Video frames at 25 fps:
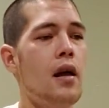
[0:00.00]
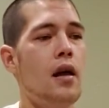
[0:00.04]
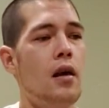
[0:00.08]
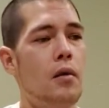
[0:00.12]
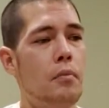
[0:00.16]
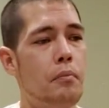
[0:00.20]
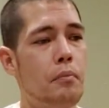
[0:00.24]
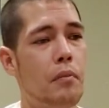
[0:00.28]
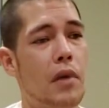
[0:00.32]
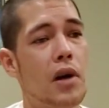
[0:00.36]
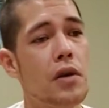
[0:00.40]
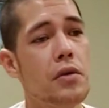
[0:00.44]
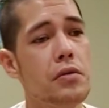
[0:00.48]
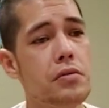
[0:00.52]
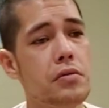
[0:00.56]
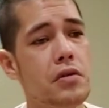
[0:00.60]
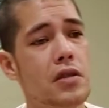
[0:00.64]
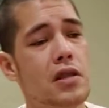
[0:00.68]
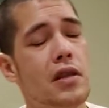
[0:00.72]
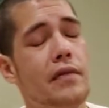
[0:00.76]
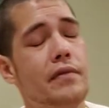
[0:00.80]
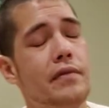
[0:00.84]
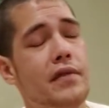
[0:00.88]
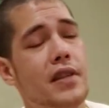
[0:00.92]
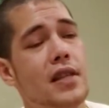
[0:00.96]
most
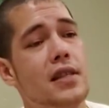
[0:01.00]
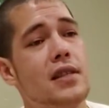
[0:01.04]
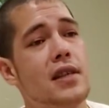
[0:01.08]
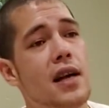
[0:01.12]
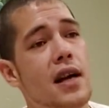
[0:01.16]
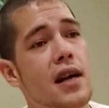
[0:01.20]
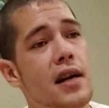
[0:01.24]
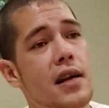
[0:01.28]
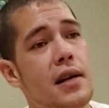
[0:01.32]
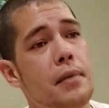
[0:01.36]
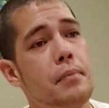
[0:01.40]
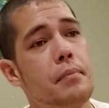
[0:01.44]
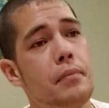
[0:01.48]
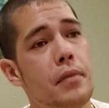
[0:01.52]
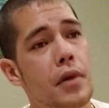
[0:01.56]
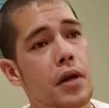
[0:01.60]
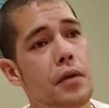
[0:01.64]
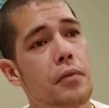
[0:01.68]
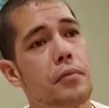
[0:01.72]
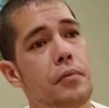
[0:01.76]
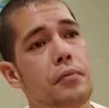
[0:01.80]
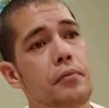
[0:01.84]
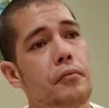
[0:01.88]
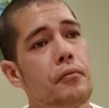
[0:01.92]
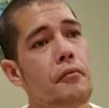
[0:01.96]
of the time
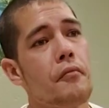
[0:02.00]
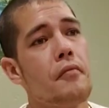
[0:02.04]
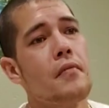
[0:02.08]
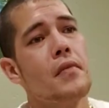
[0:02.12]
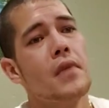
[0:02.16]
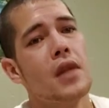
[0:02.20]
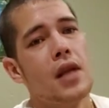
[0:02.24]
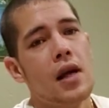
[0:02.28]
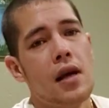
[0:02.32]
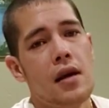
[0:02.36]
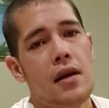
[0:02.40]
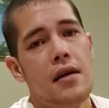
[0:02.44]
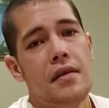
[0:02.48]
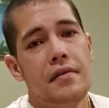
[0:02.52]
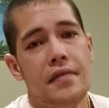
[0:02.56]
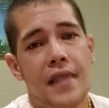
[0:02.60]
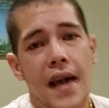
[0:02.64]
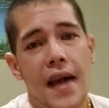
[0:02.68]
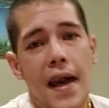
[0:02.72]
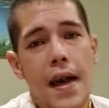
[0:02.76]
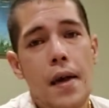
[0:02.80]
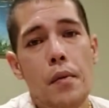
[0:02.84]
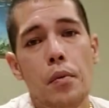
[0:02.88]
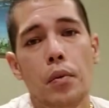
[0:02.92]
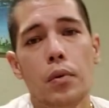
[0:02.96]

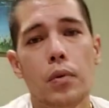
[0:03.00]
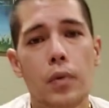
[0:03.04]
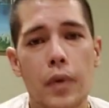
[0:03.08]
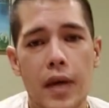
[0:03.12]
they will